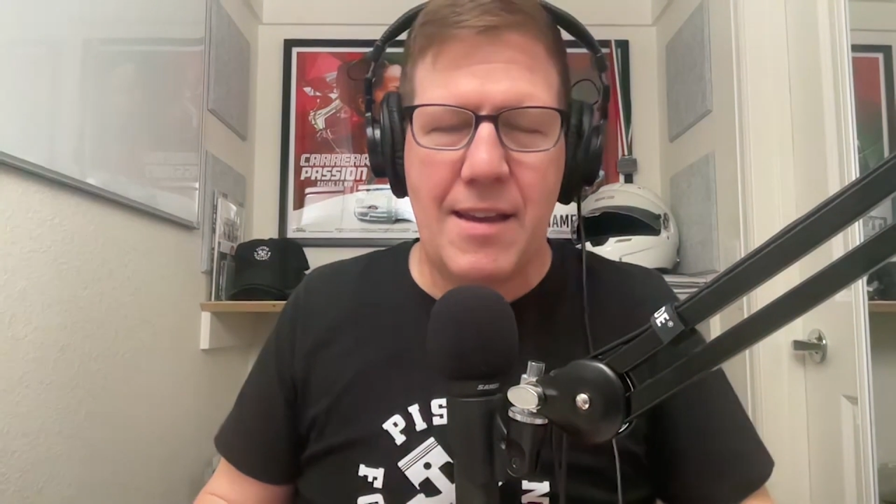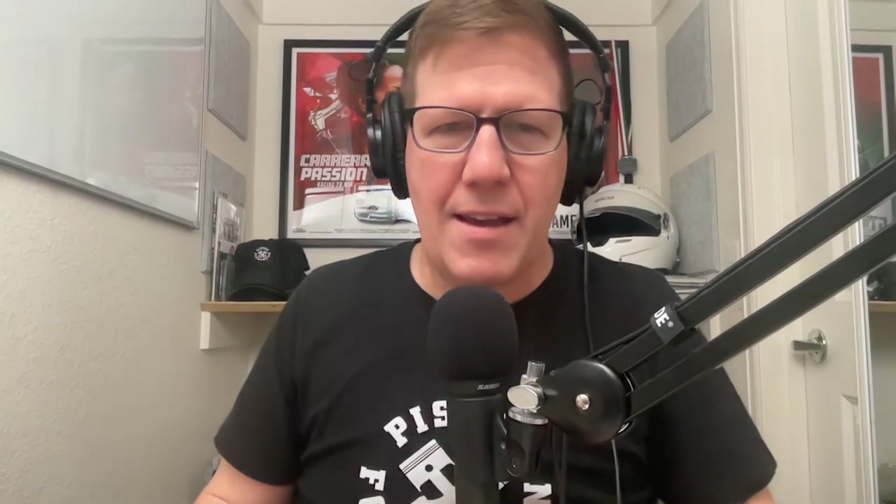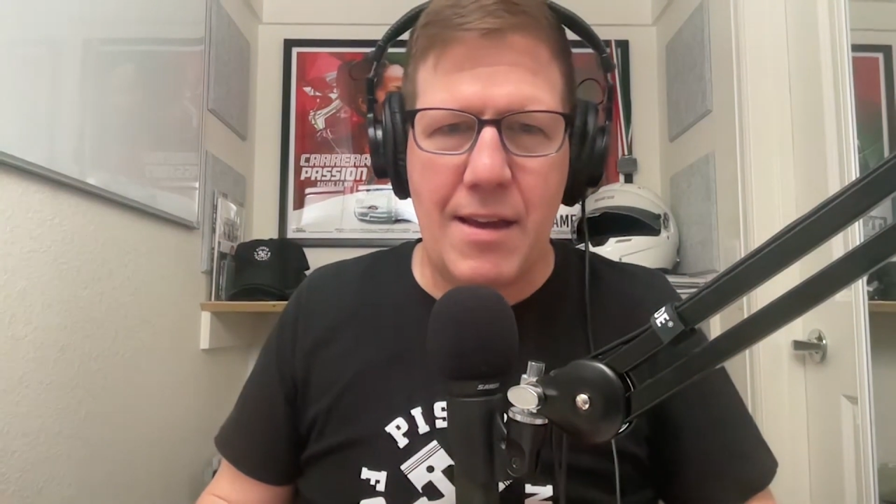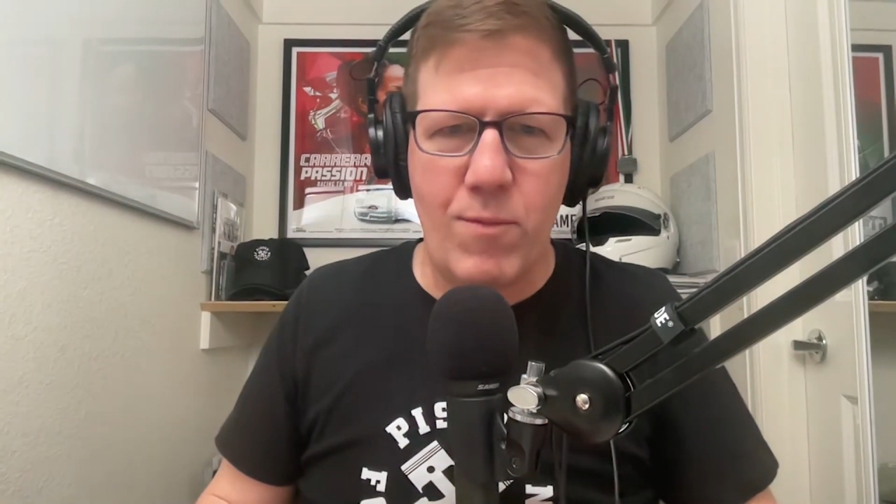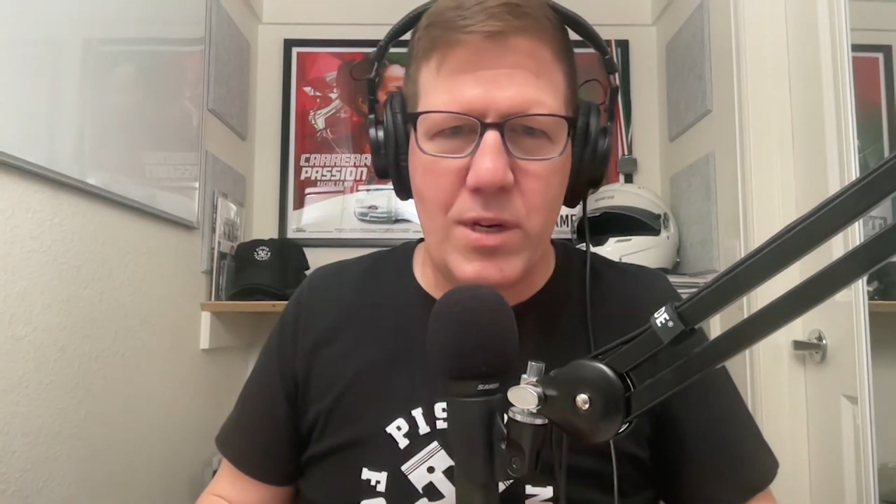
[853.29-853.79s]

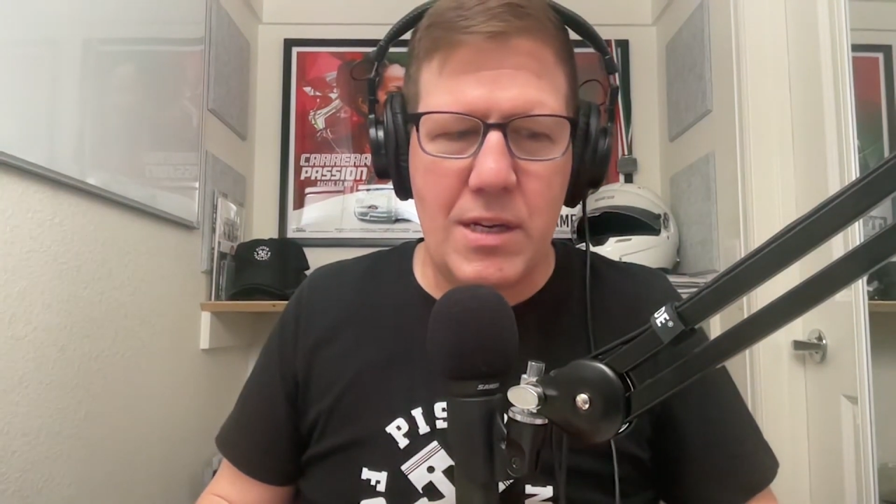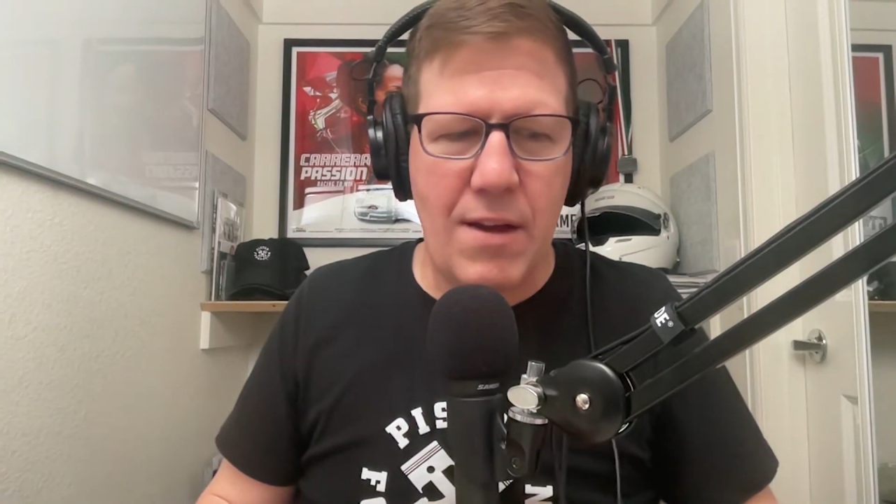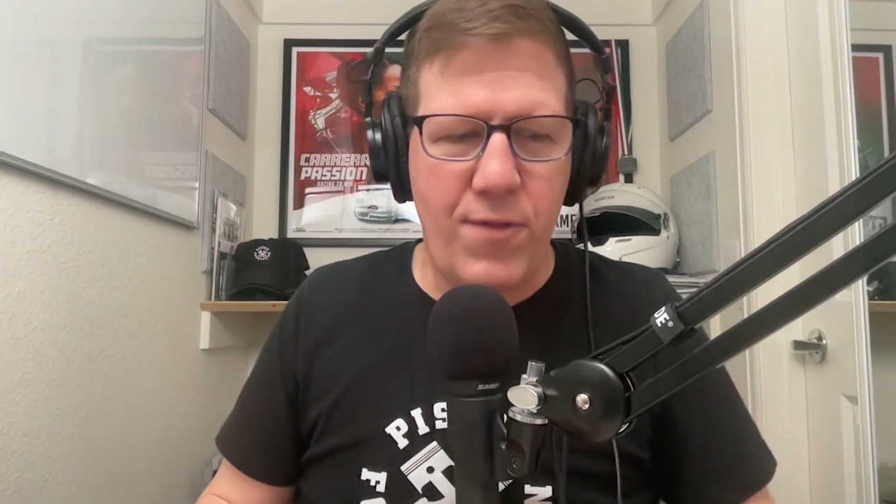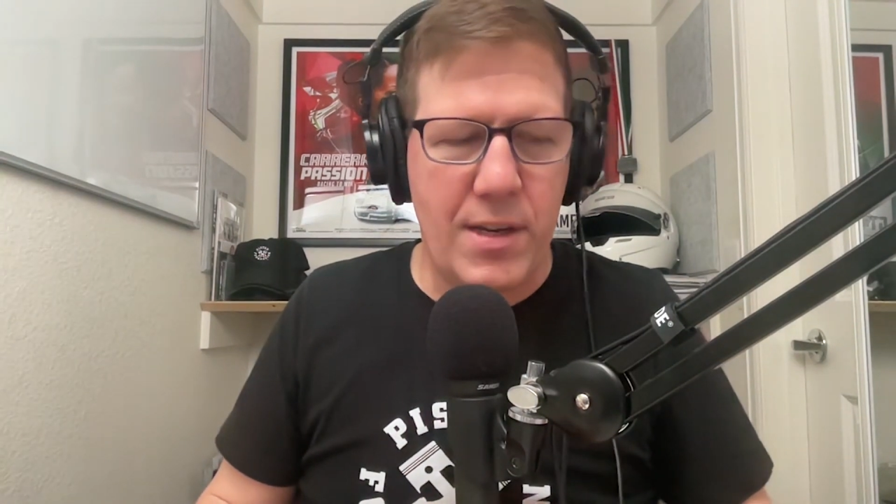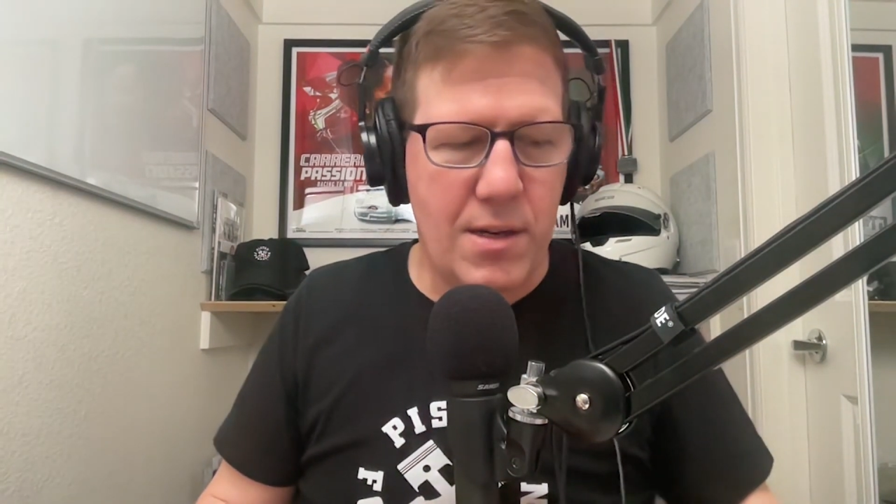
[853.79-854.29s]
and we
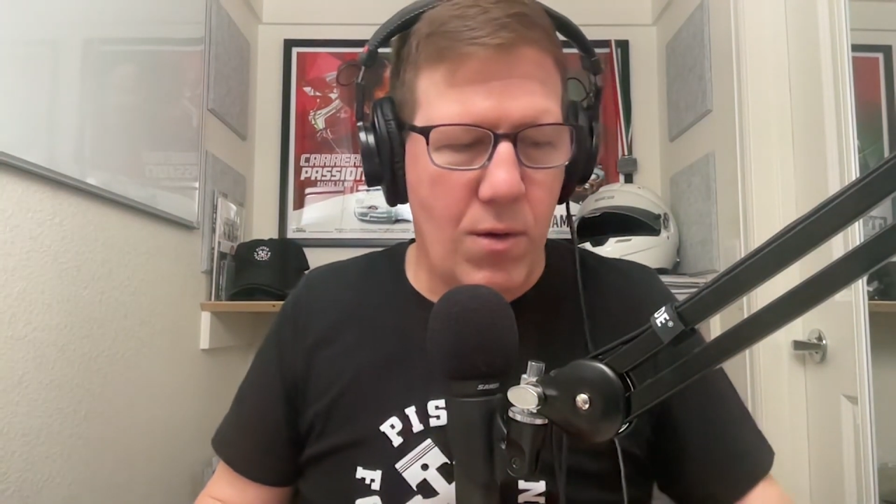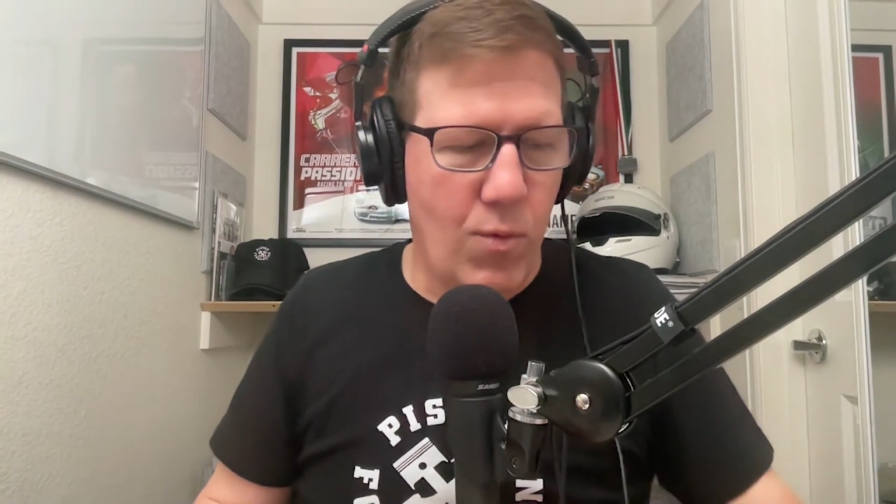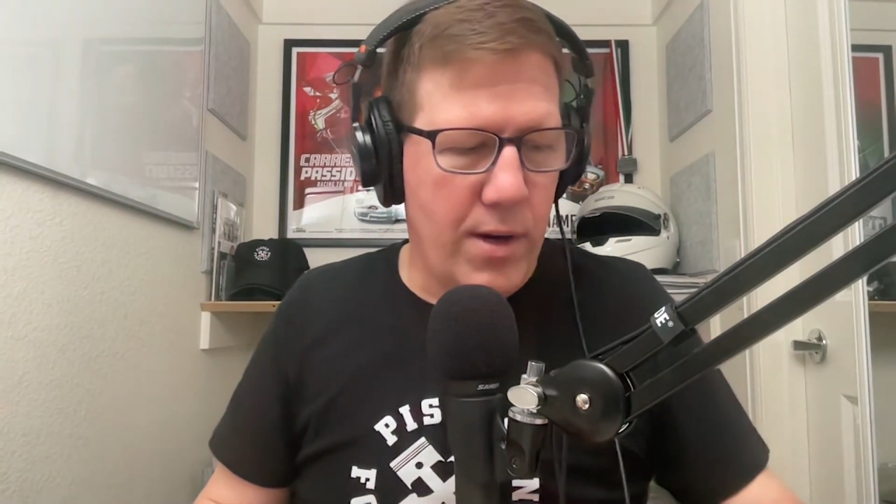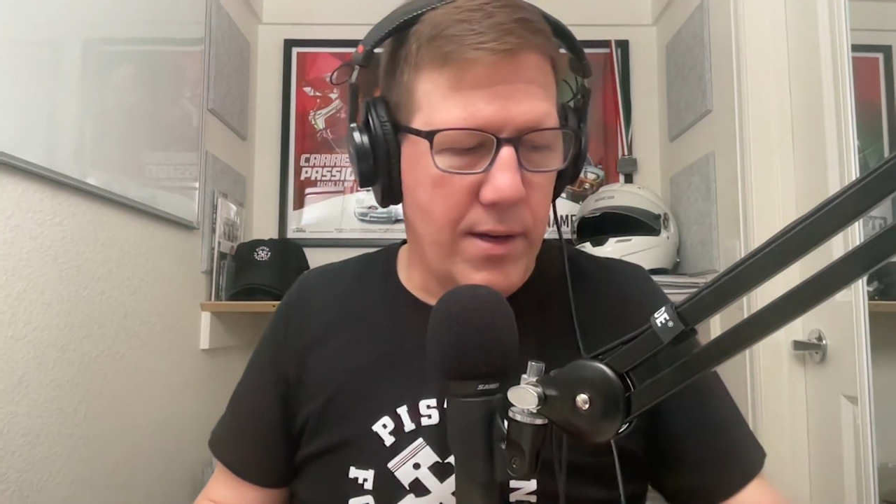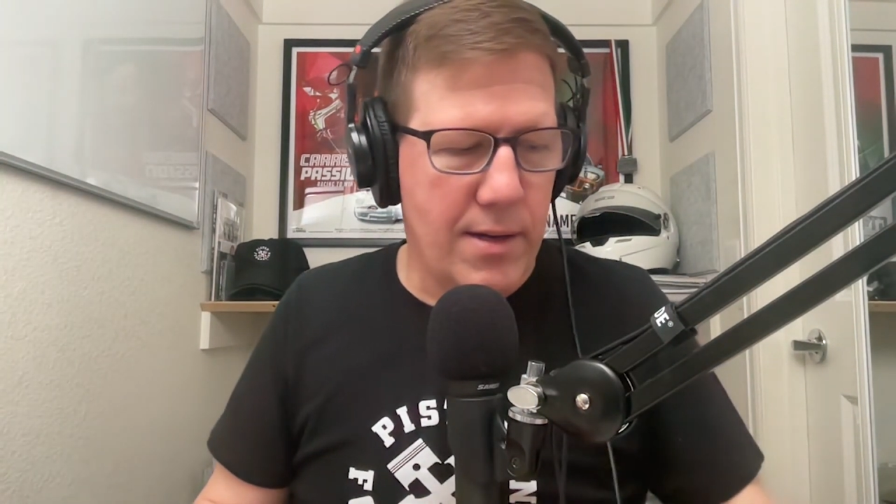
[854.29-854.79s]
definitely don't
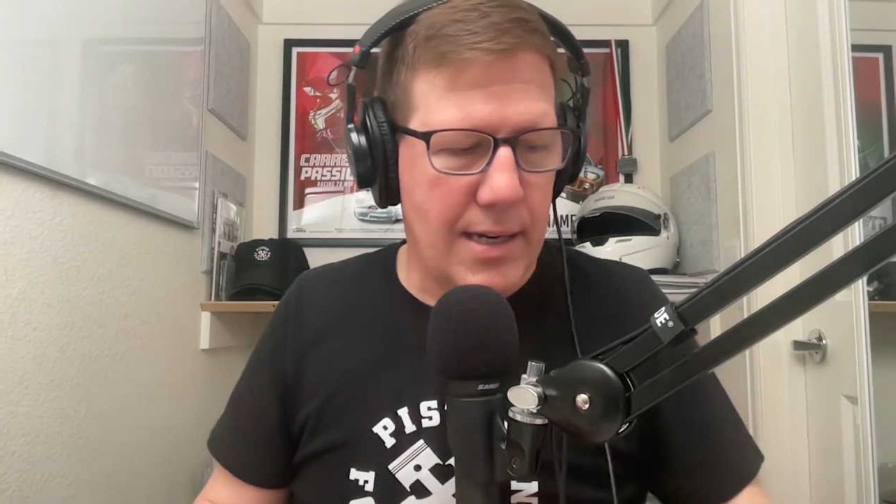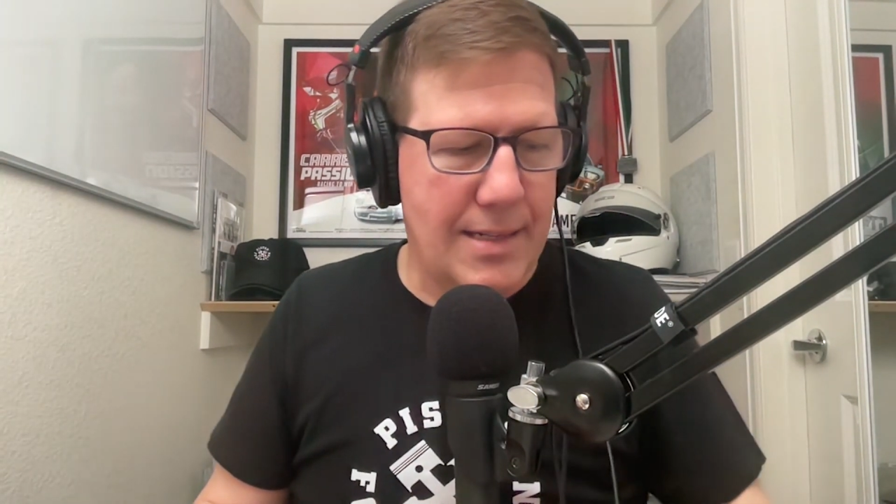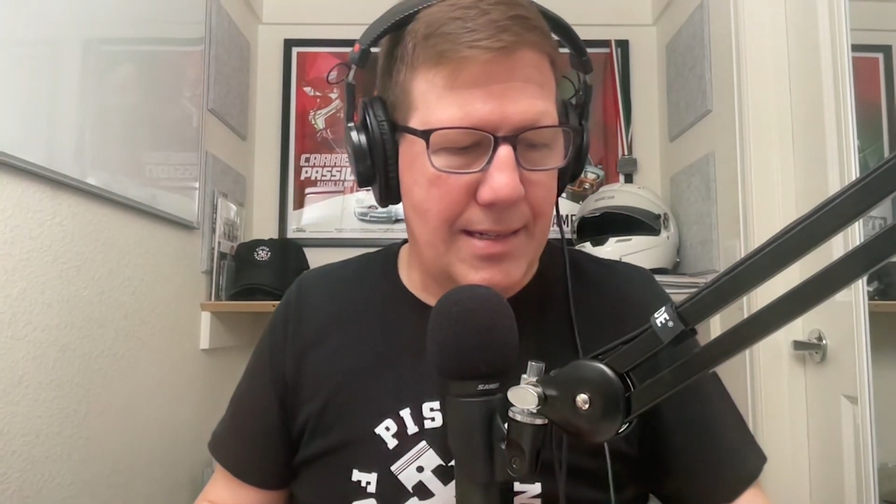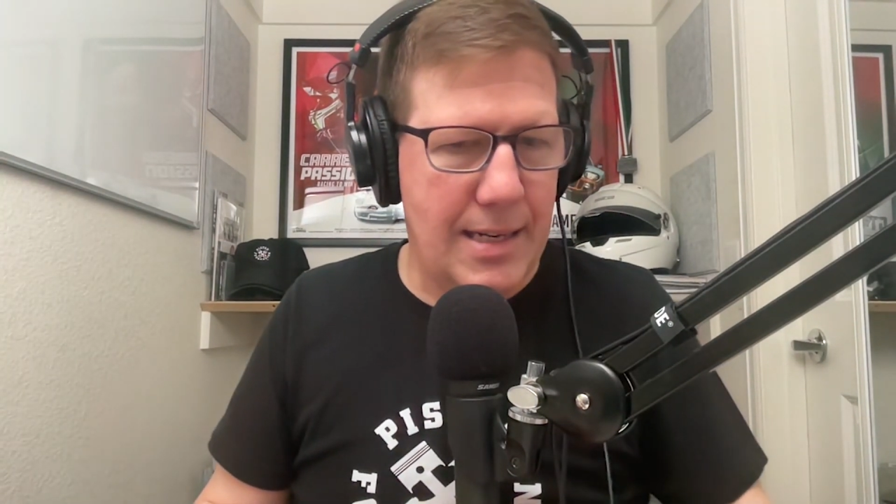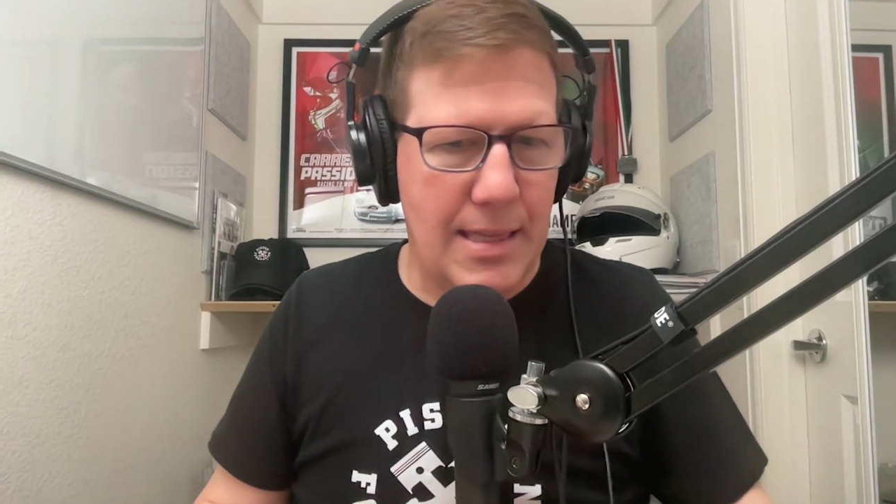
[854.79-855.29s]
want to
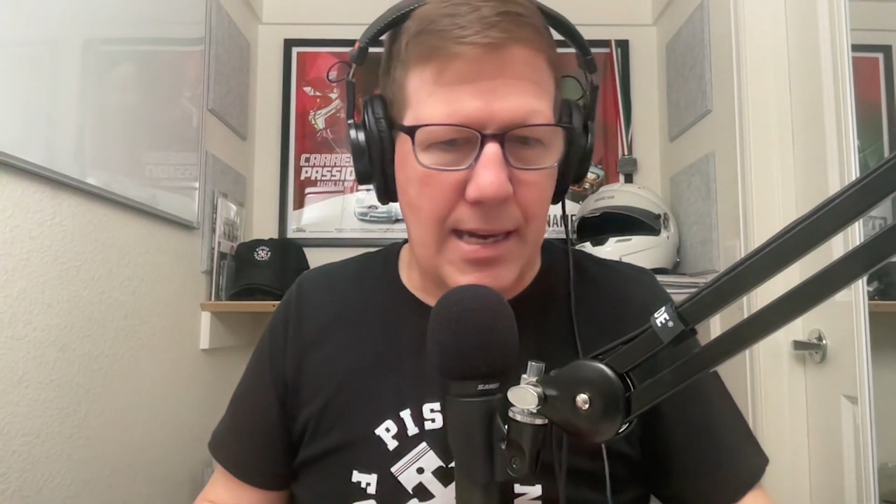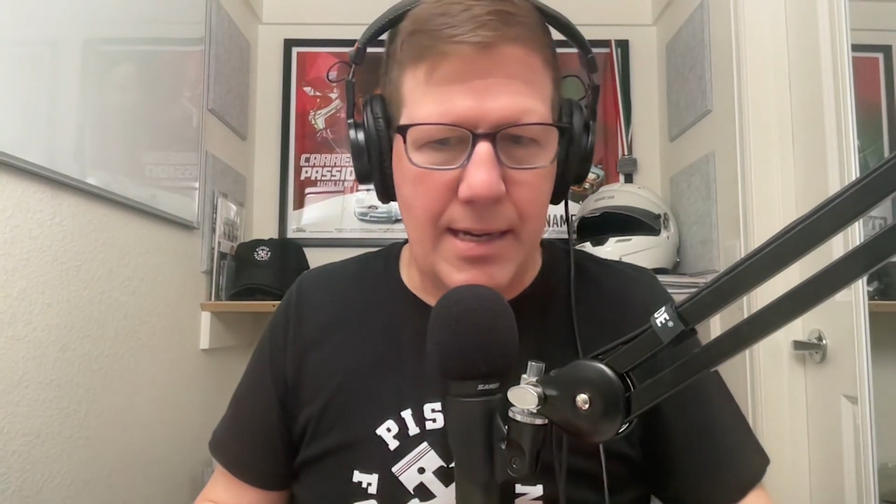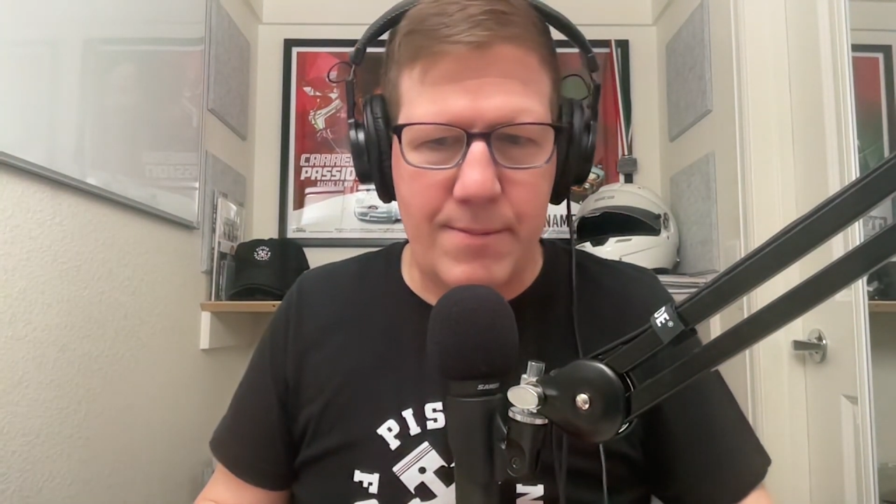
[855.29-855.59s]
exceed that.